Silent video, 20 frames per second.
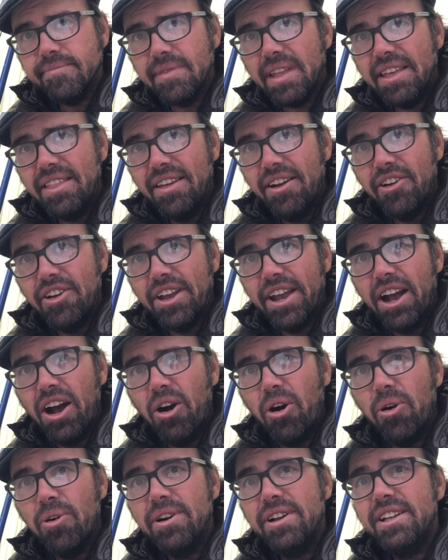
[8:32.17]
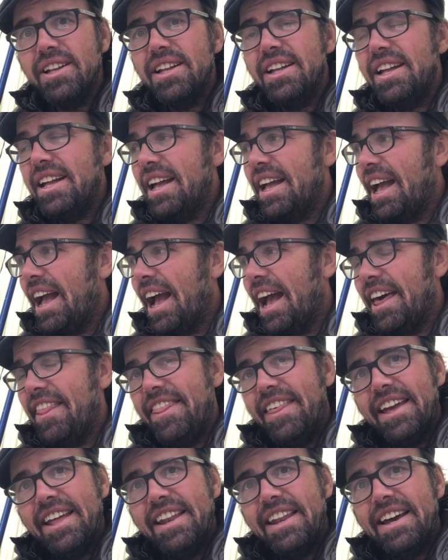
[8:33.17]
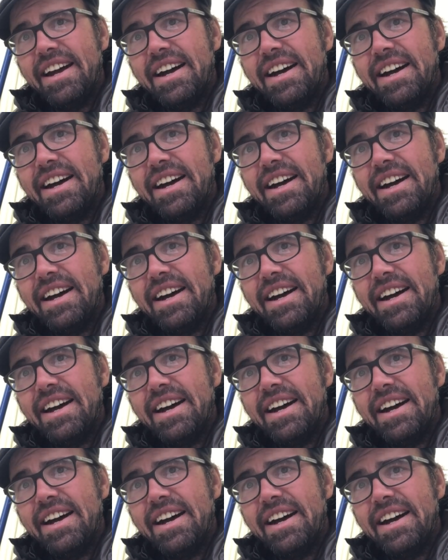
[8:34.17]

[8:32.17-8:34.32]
there you go. And then